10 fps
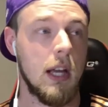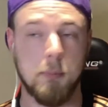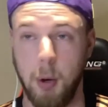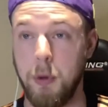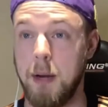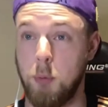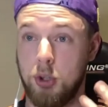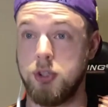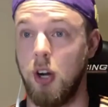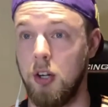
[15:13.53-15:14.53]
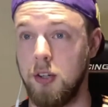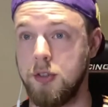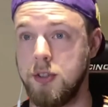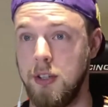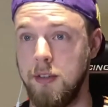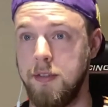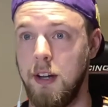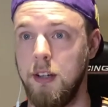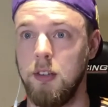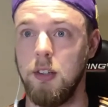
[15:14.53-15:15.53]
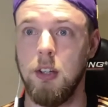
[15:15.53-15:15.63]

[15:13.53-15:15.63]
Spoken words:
but we had more starters in the final